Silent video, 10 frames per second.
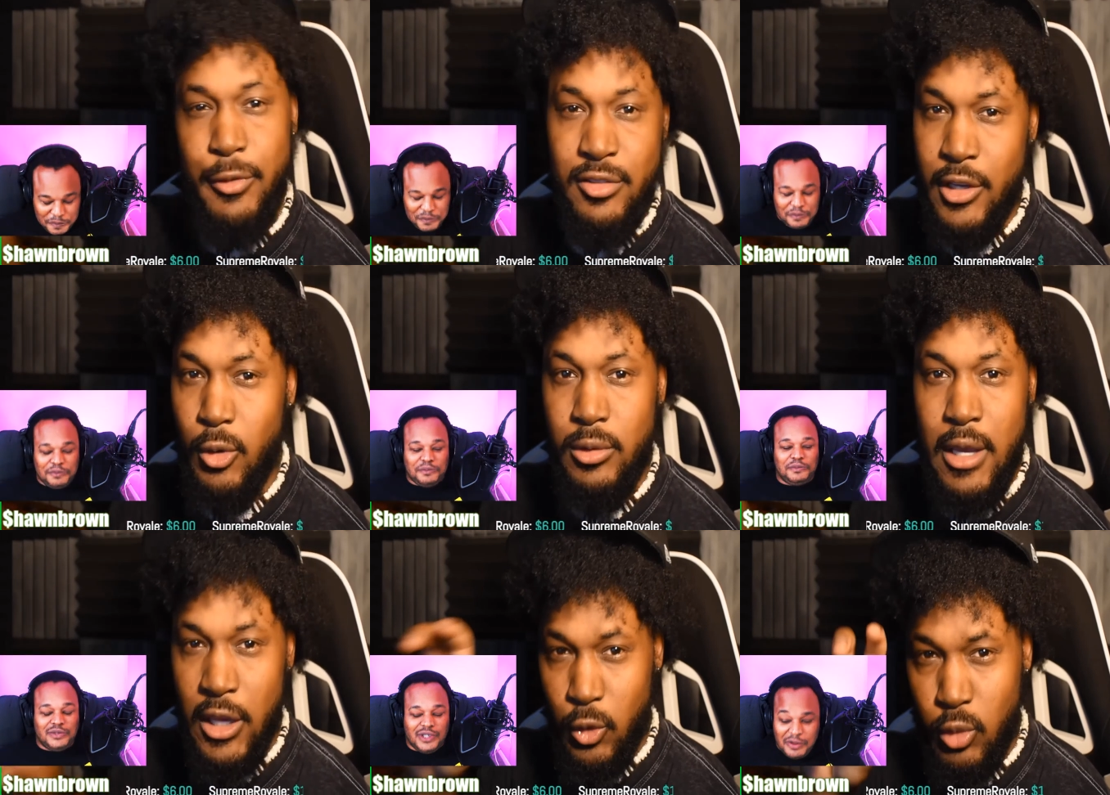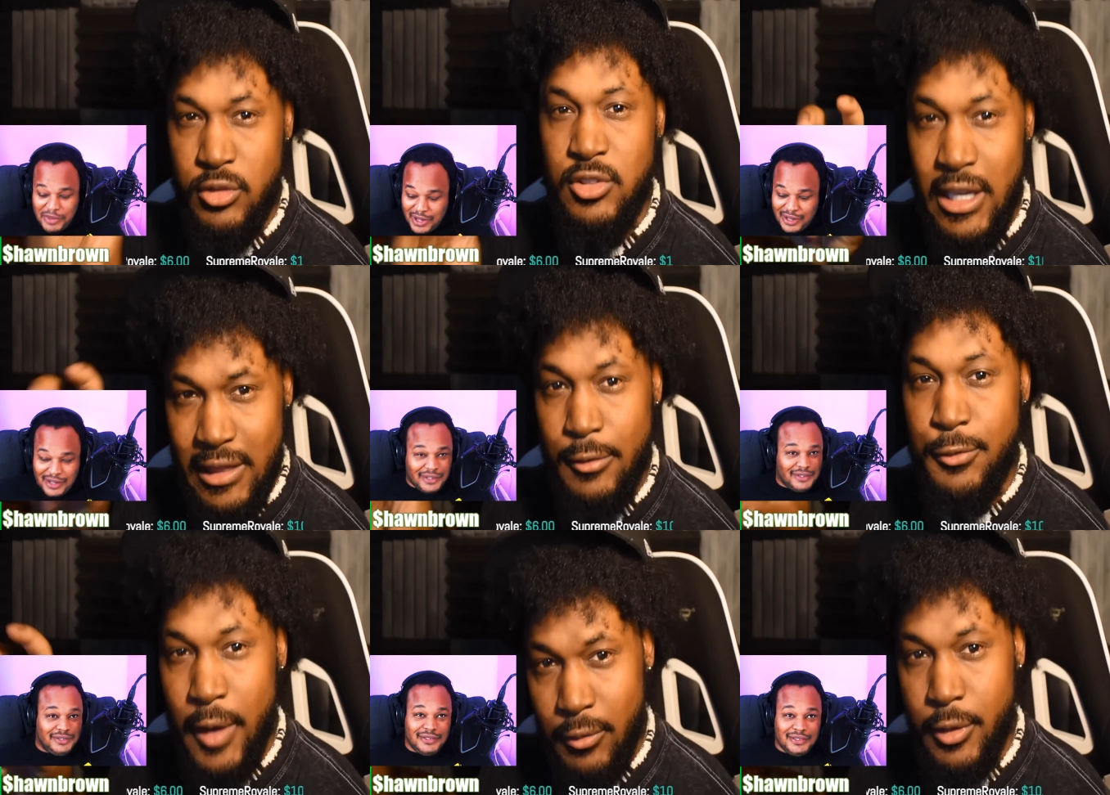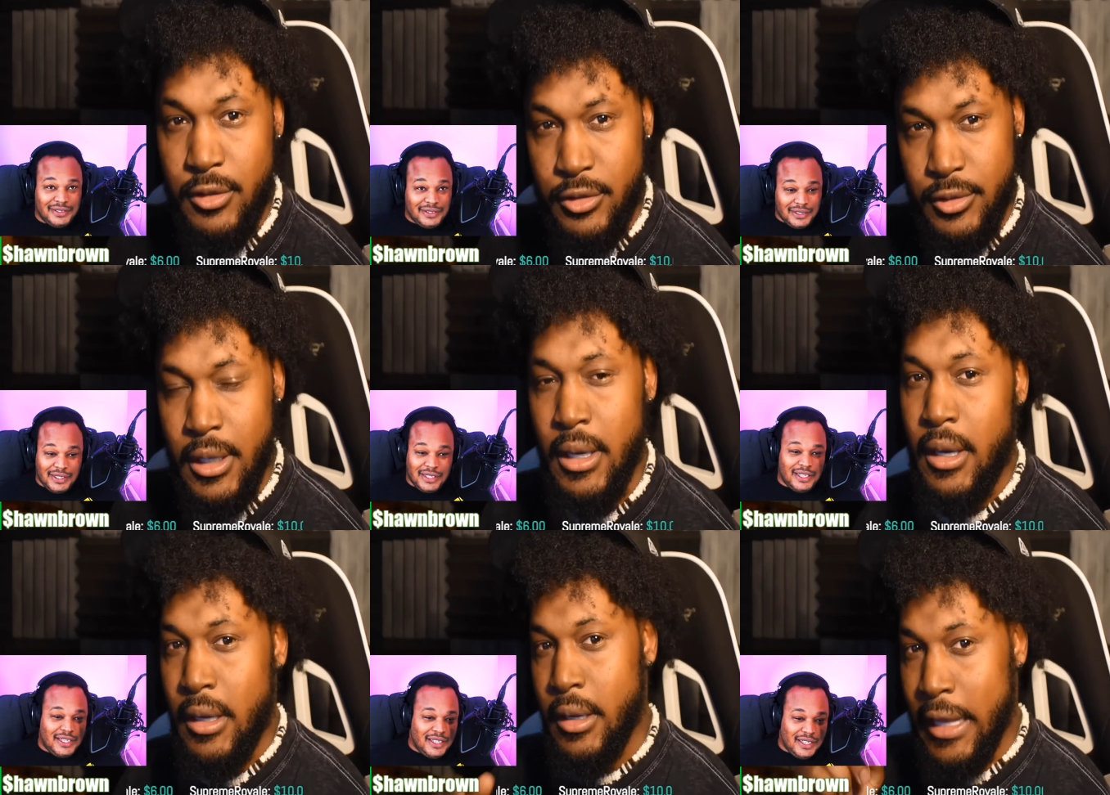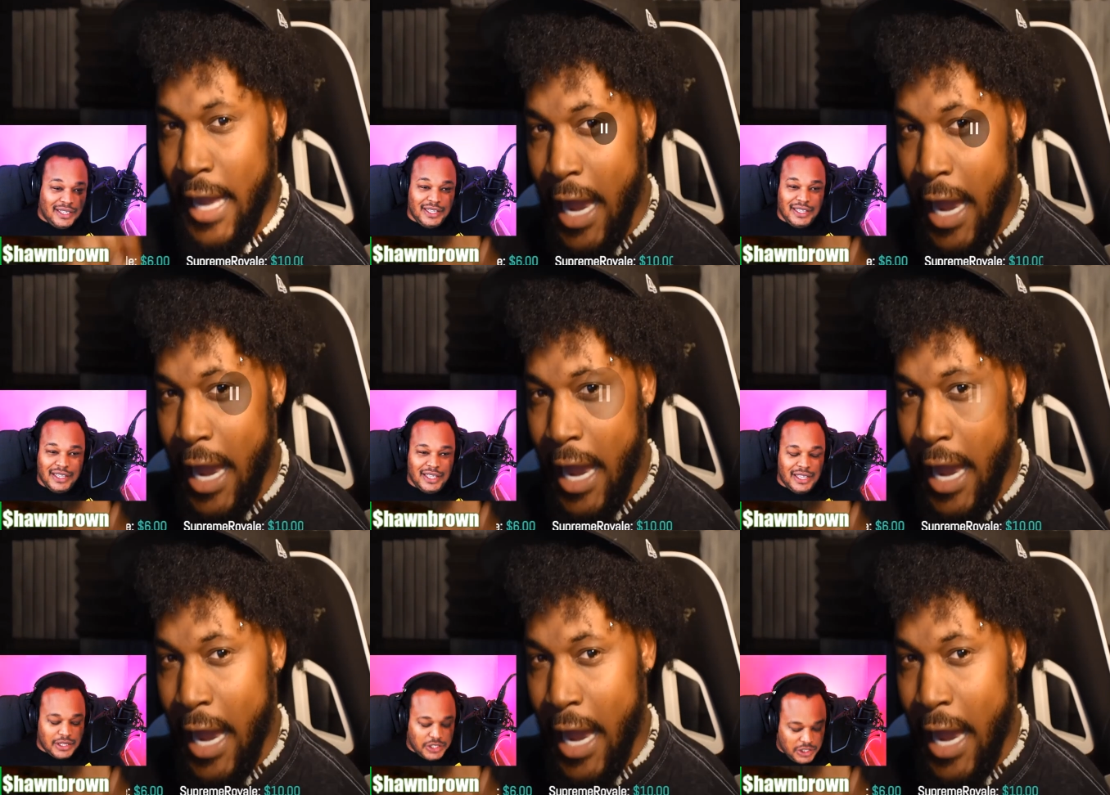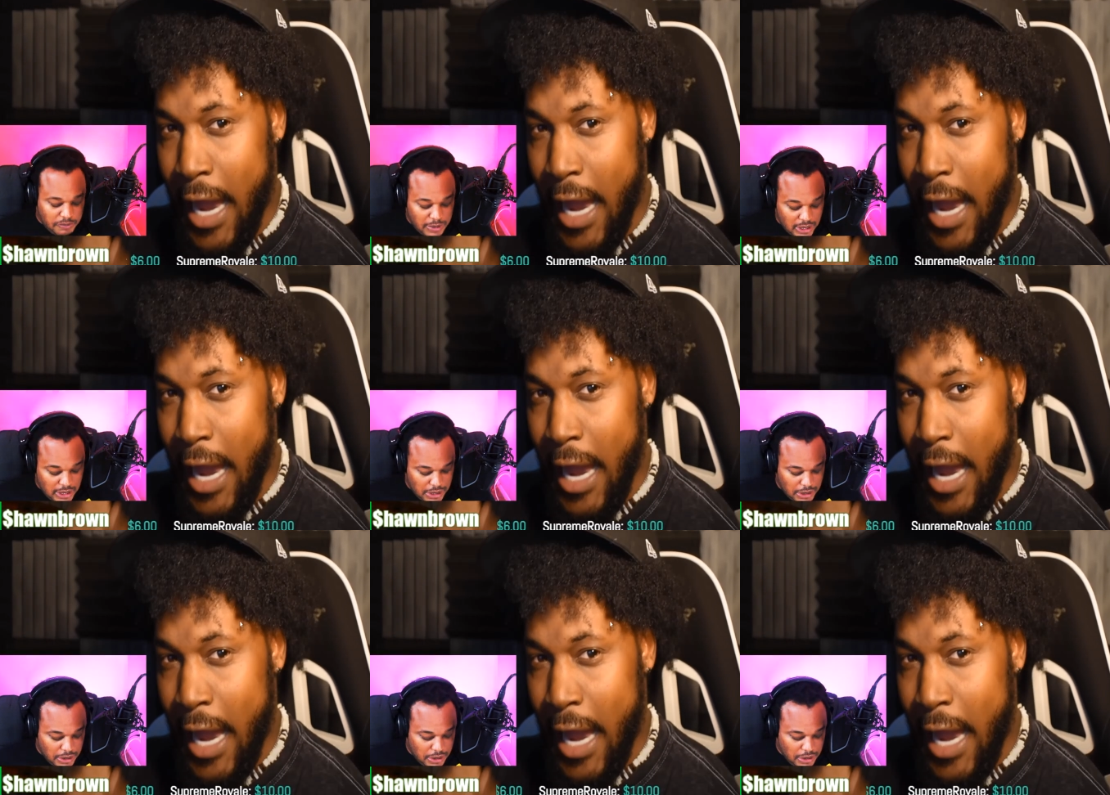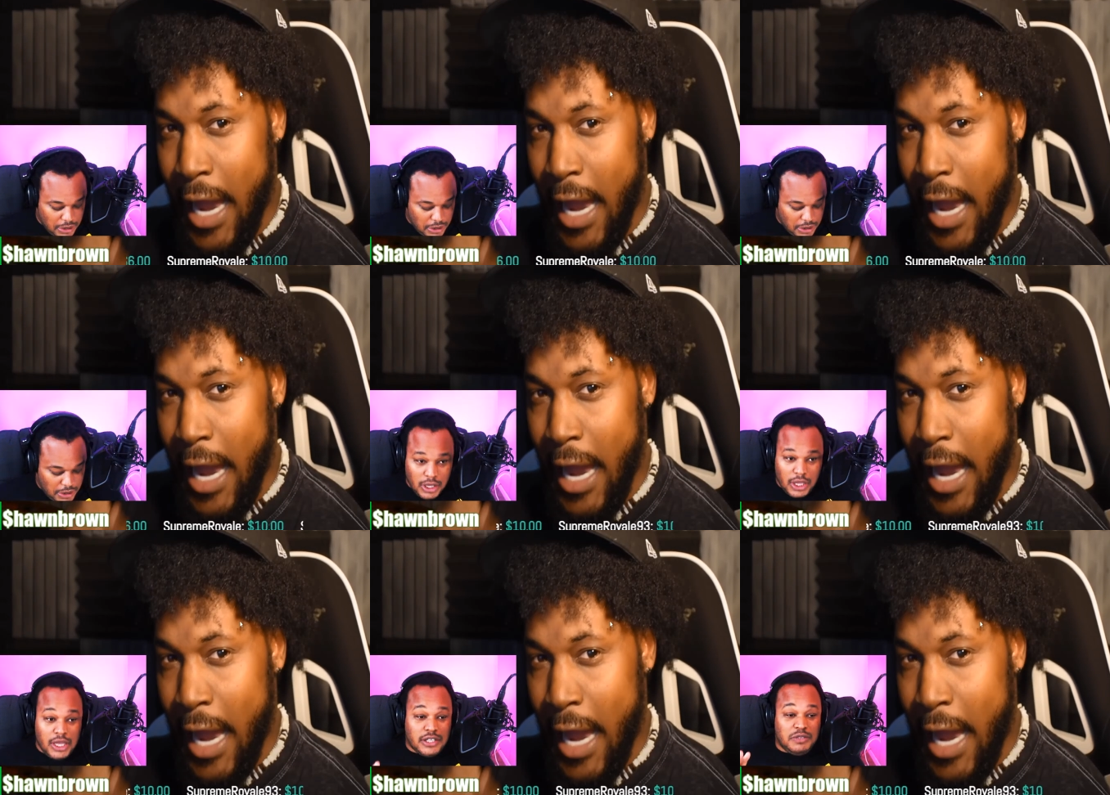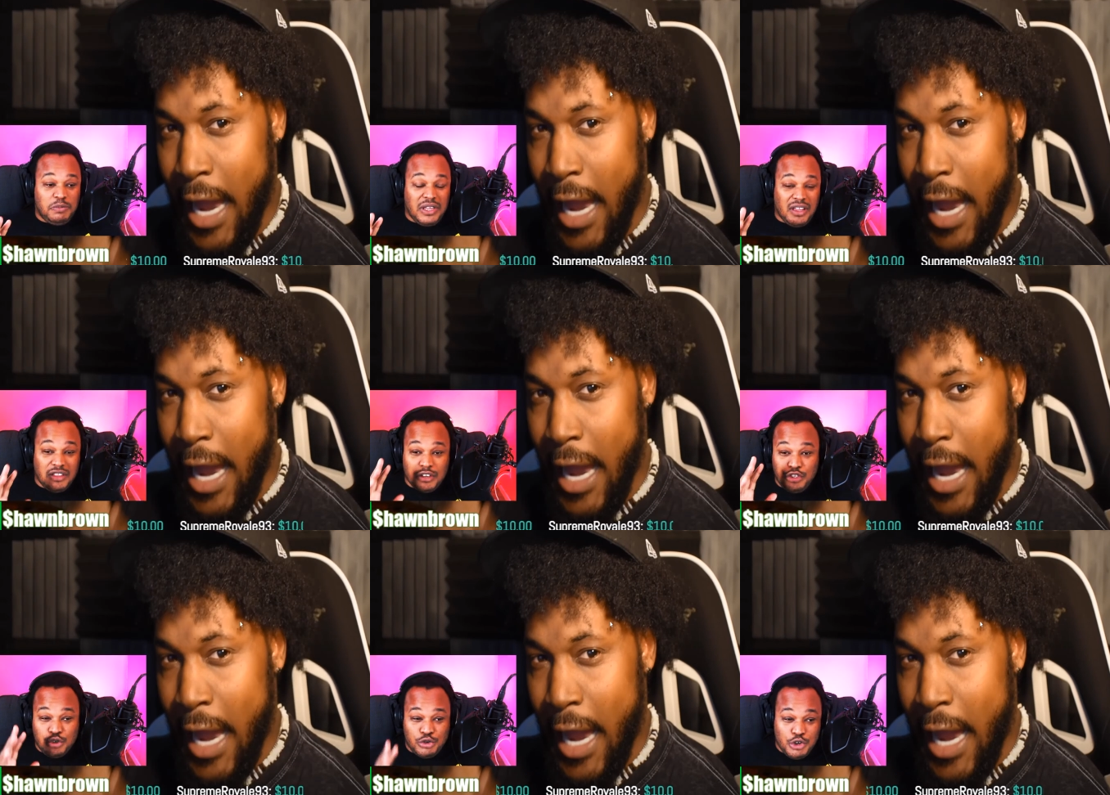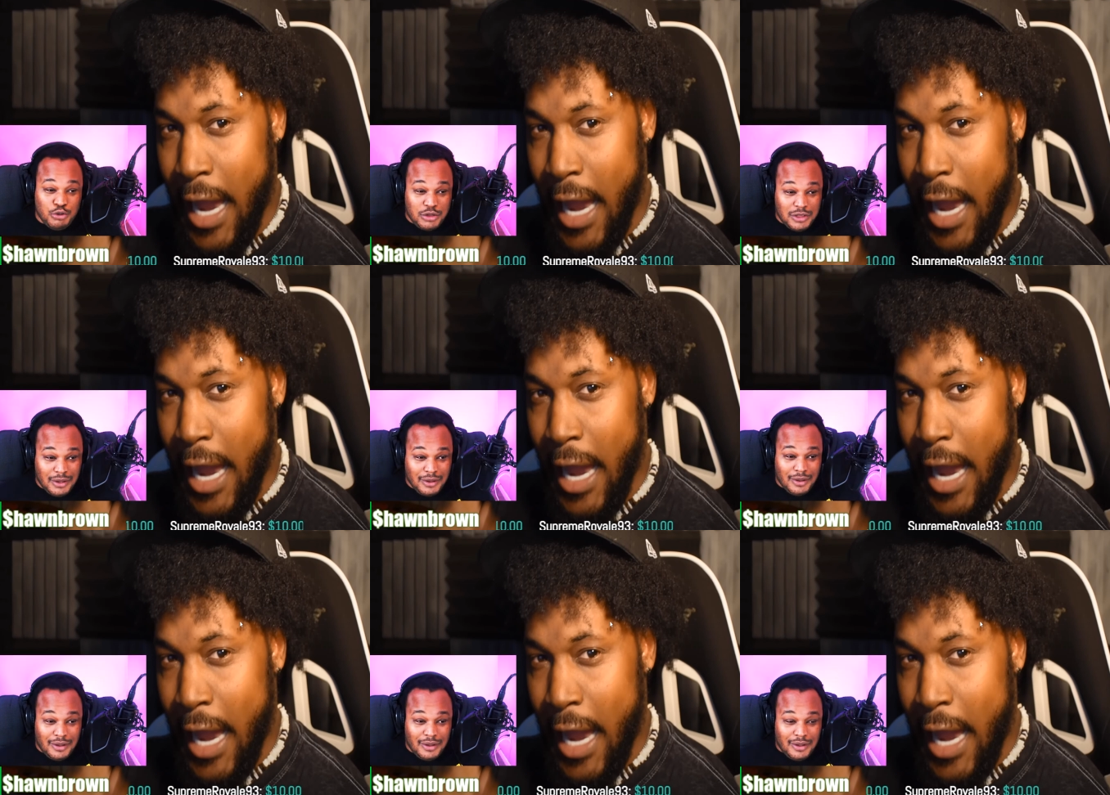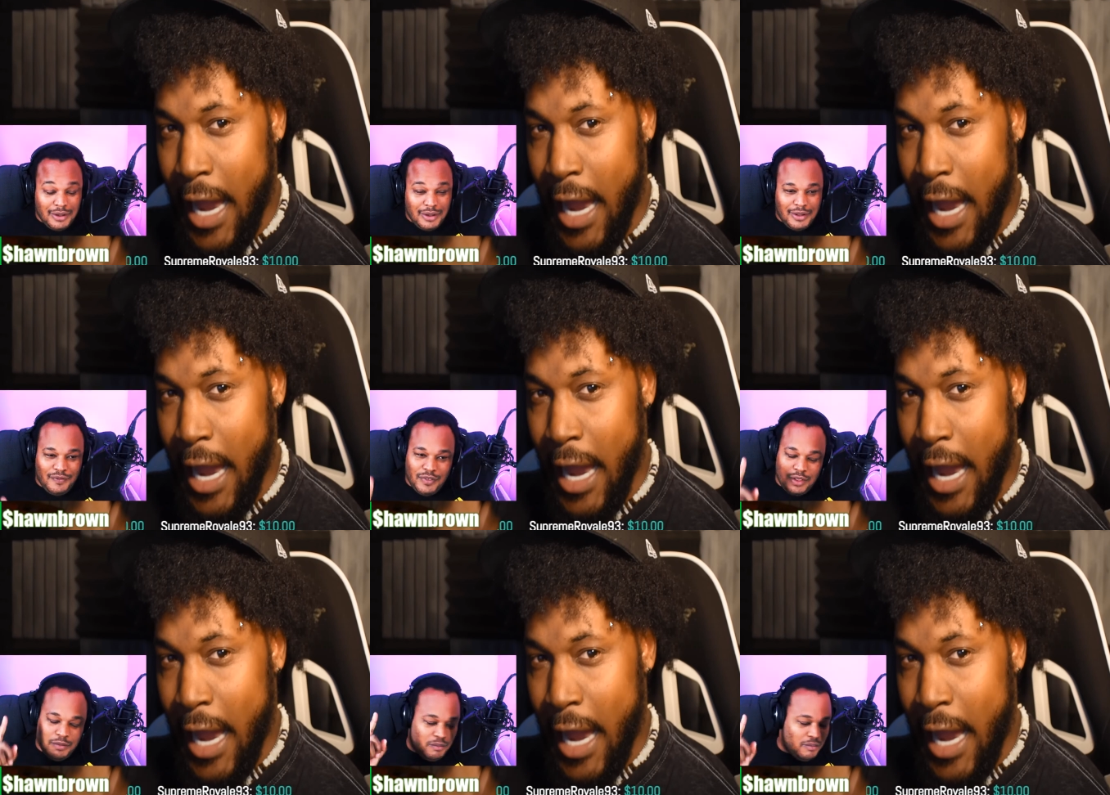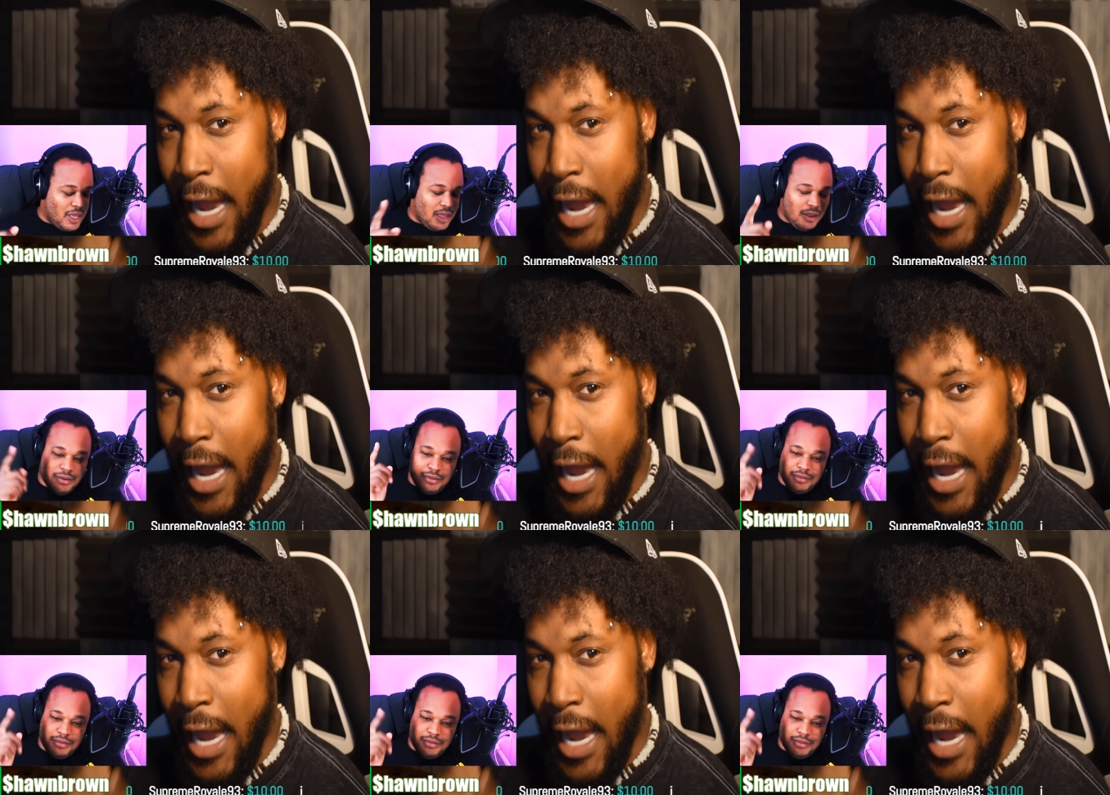Speaker 1: single day. You'll see the favorites.
Speaker 2: Count he is speaking. He is speaking the truth. Man,